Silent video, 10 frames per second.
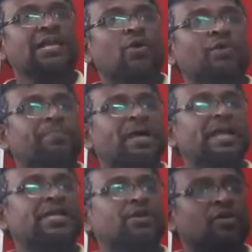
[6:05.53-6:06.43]
unknown
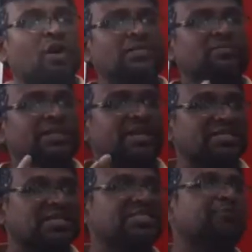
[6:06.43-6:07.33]
parent you cross with
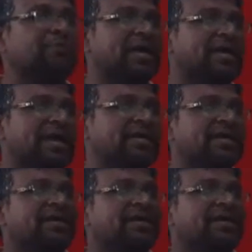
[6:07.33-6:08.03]
recessive parent